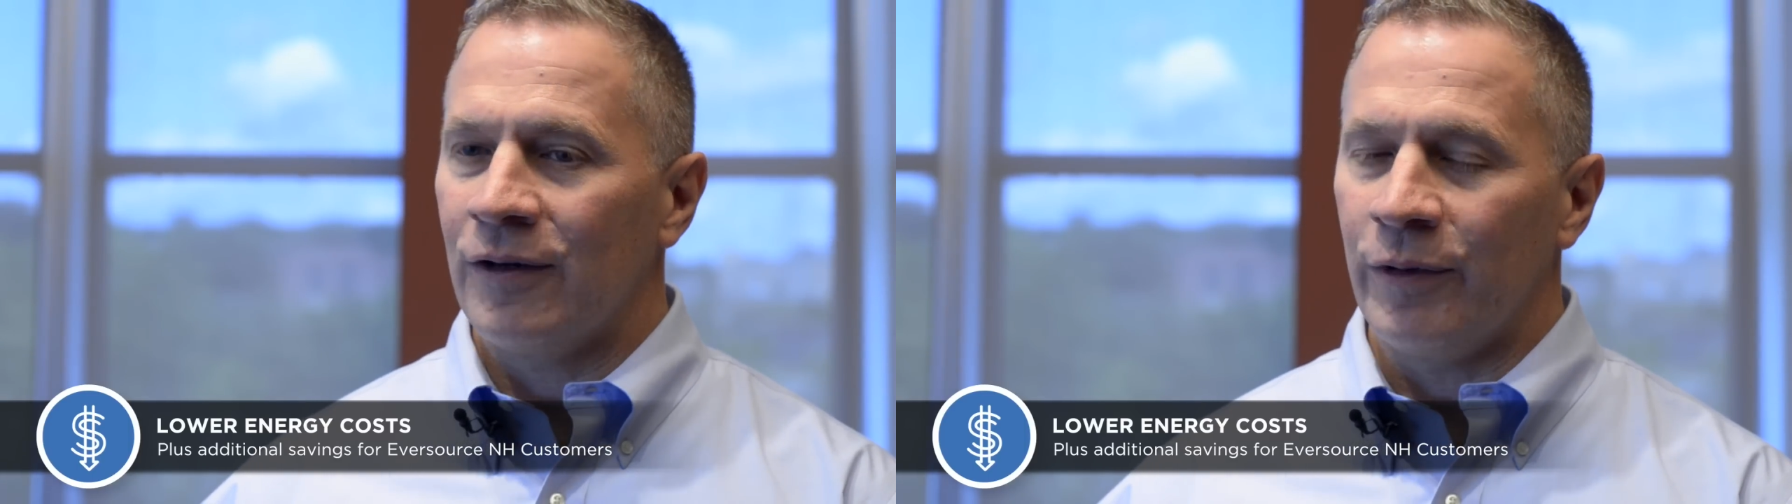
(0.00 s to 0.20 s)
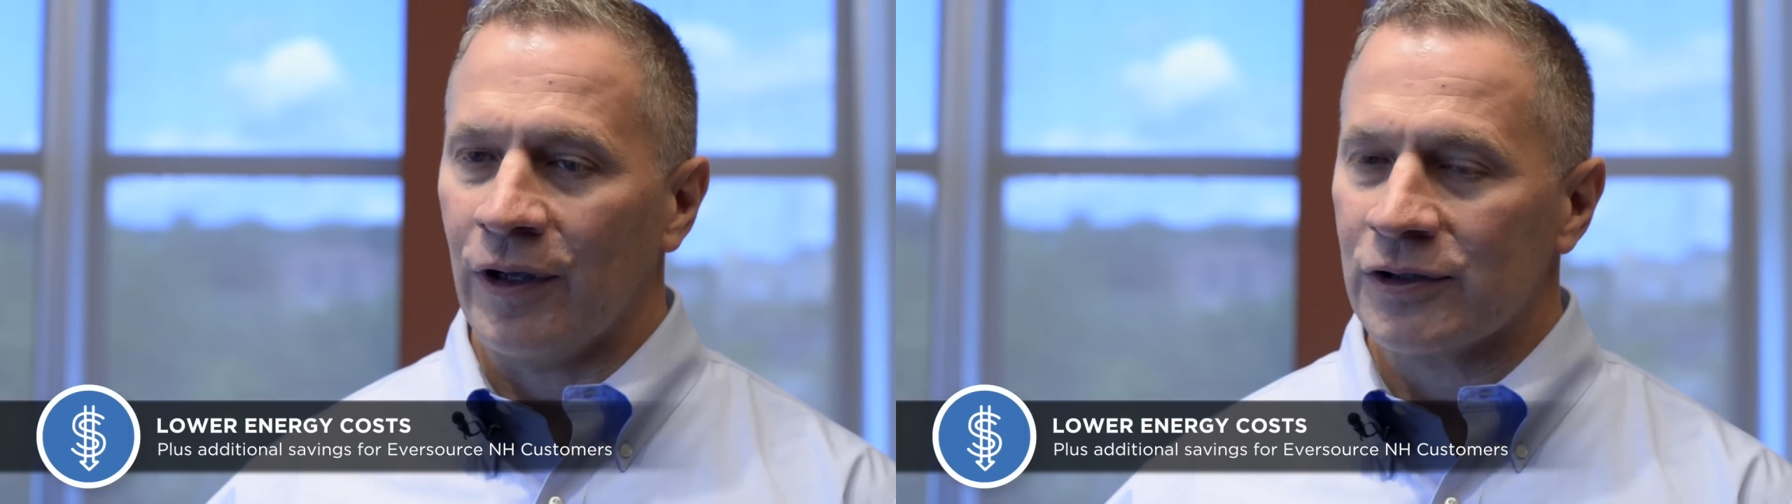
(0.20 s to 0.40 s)

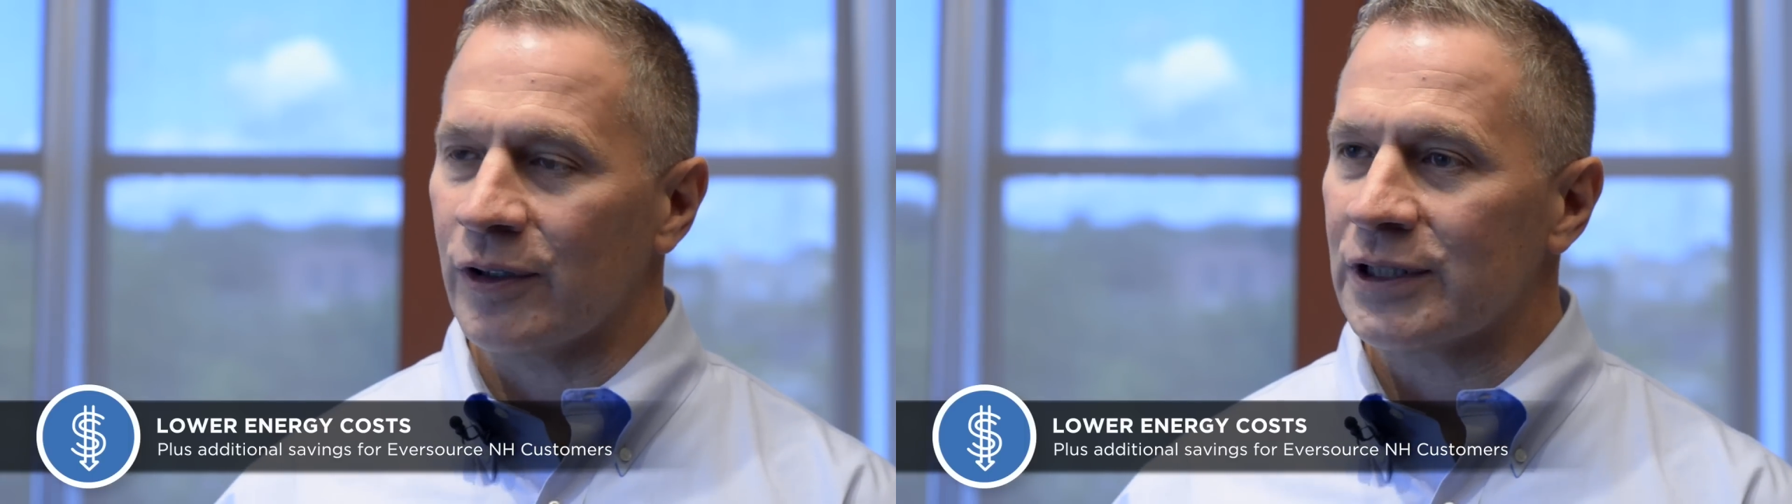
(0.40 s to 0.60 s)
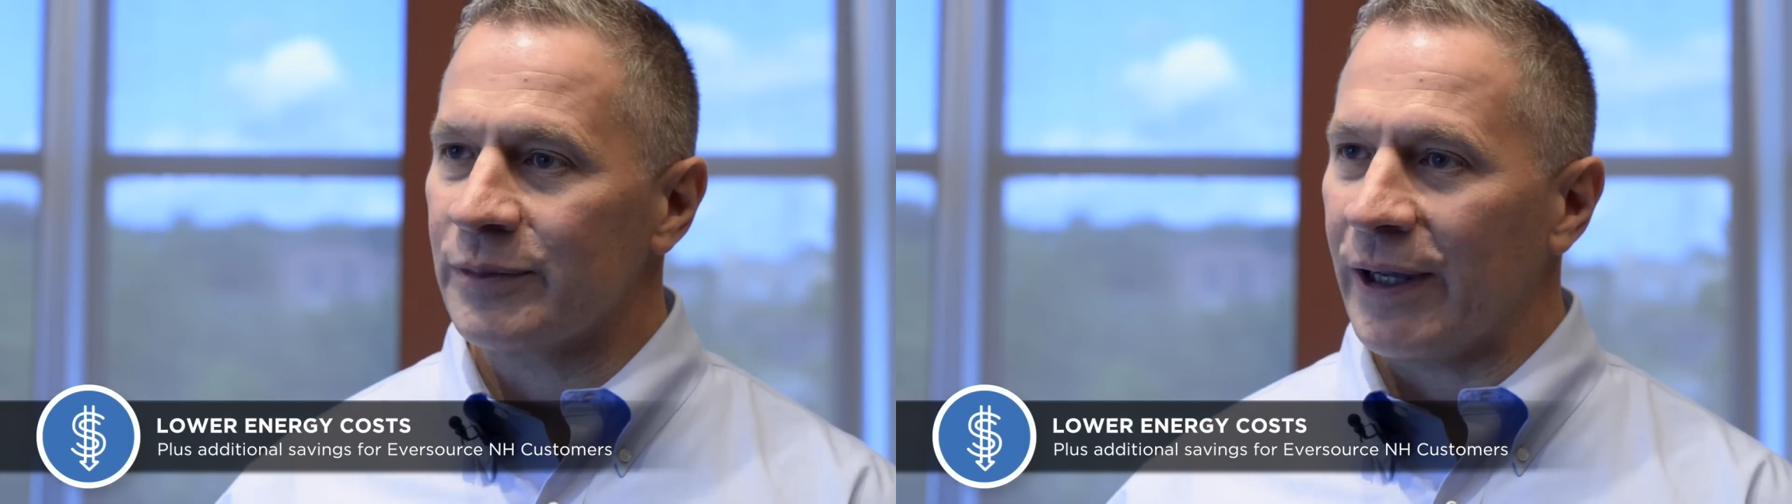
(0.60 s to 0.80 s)
We also
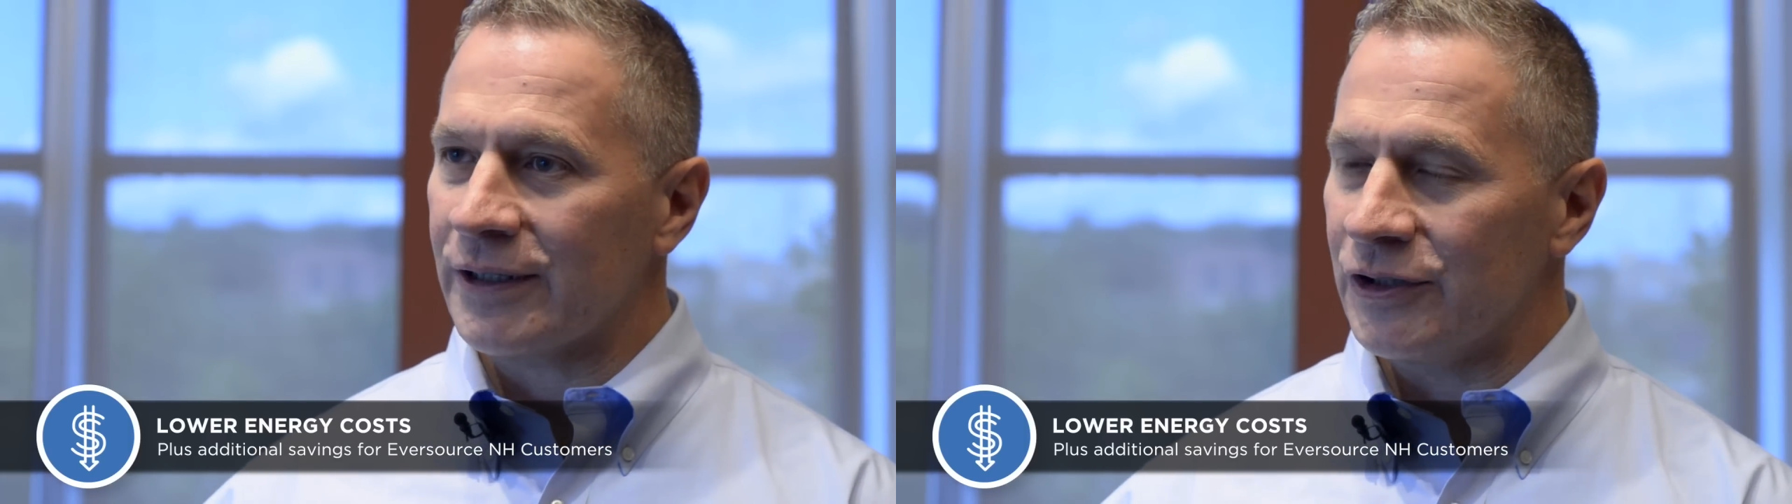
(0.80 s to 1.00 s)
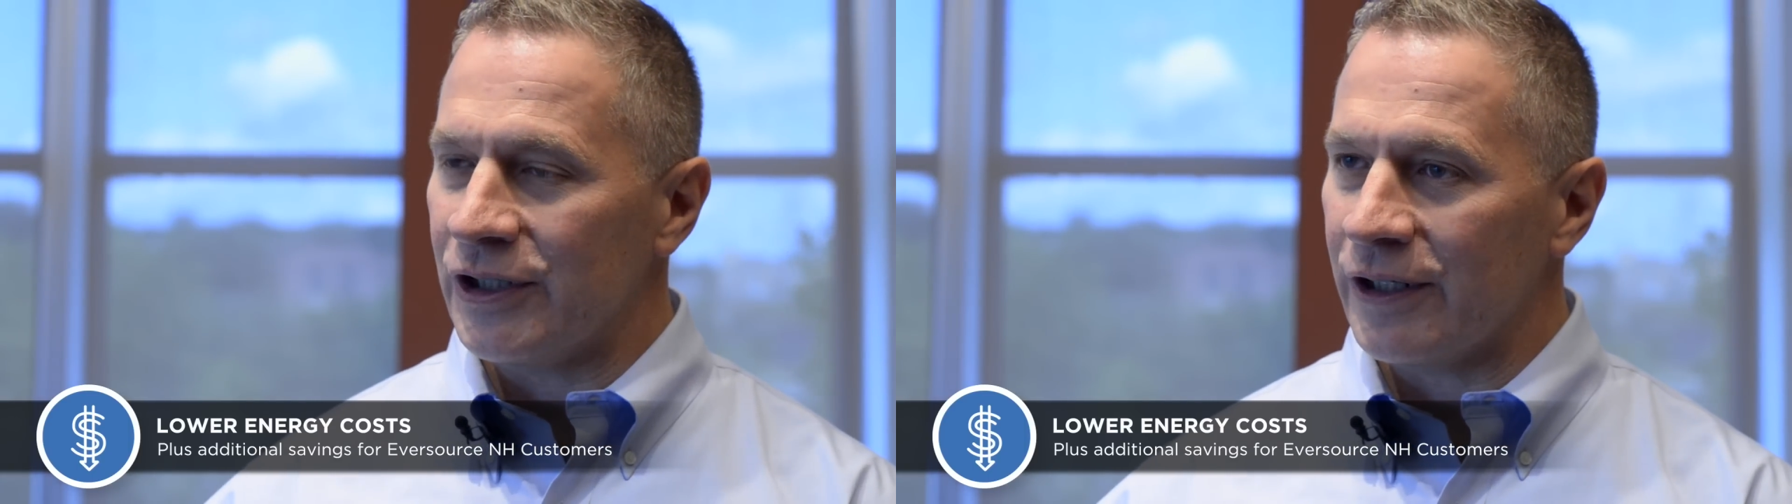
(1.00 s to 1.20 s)
expect
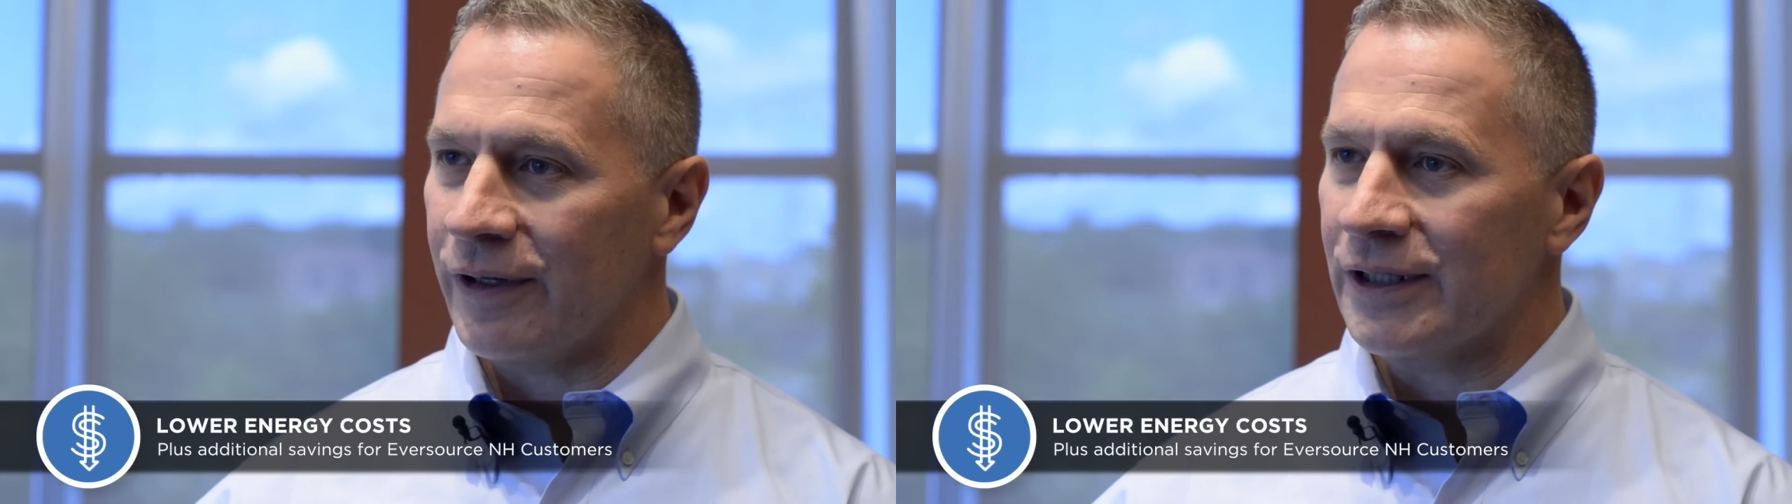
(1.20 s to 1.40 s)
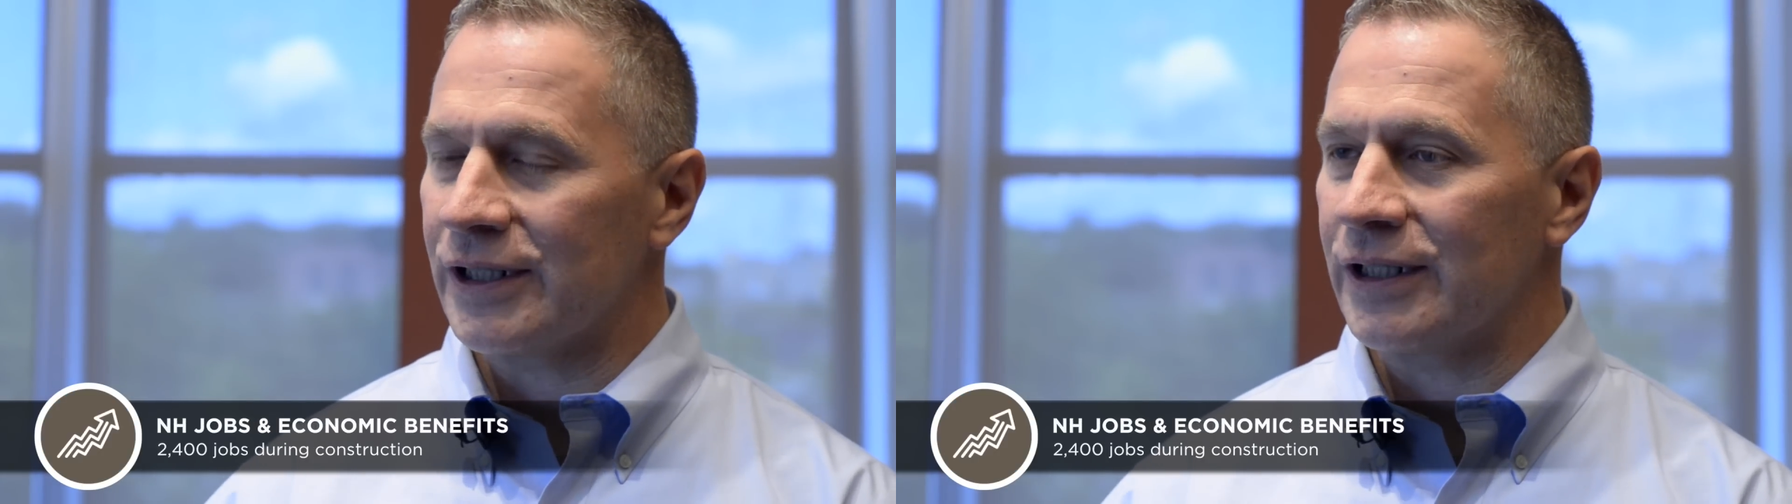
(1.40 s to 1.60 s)
to
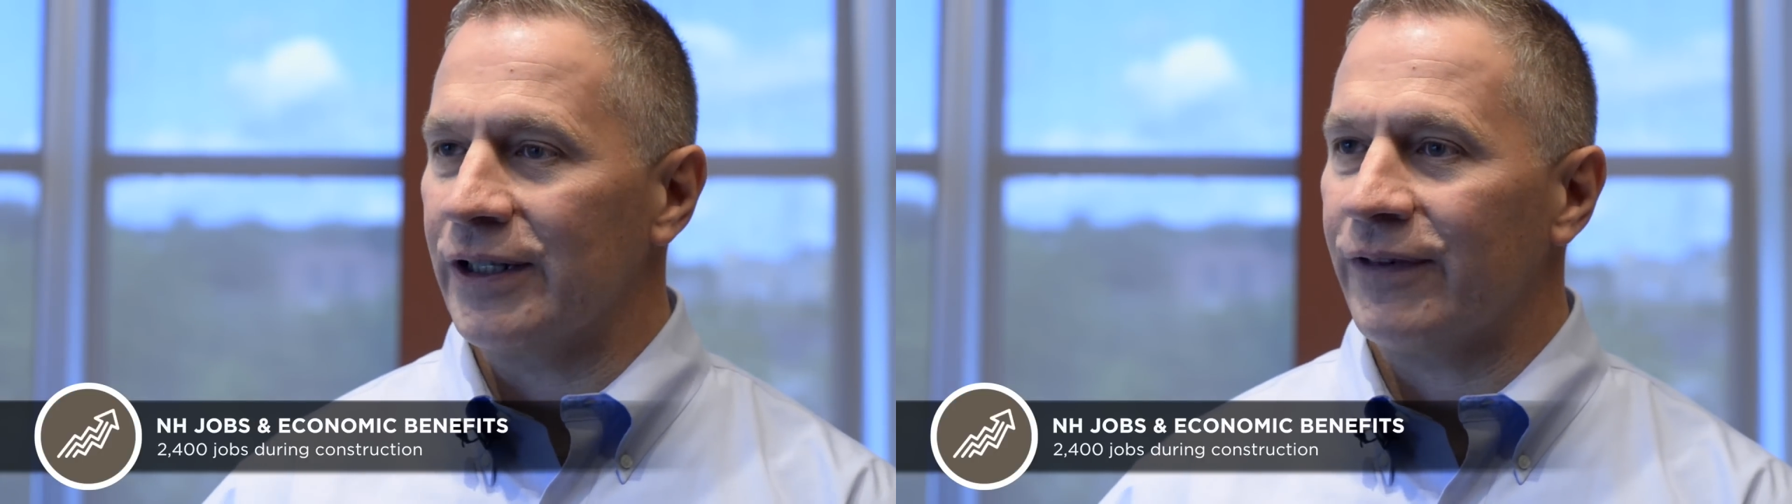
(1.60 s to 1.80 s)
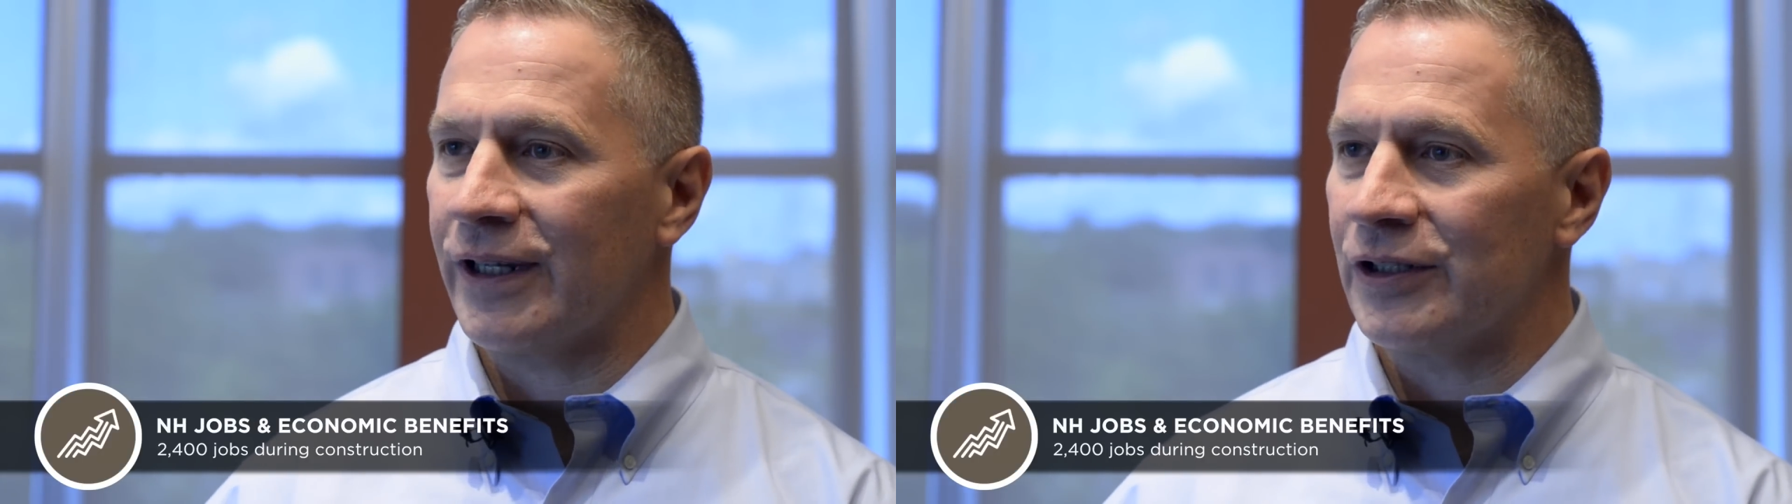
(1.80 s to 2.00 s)
generate
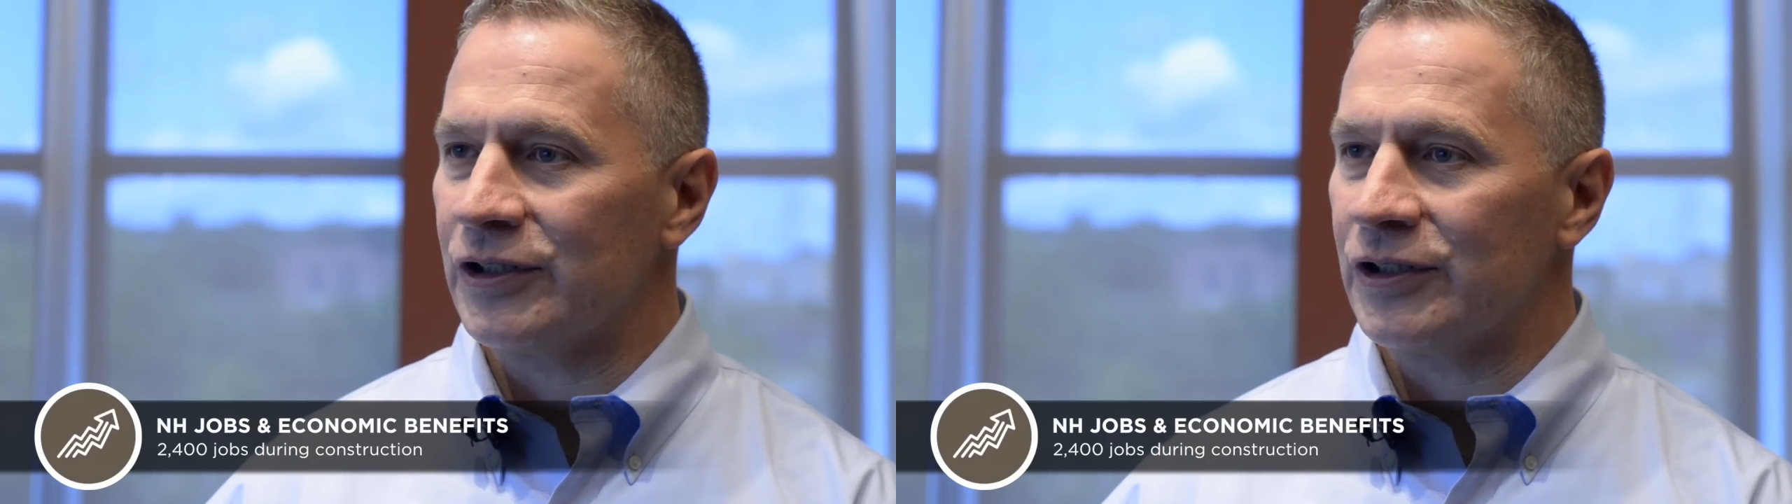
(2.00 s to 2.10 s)
significant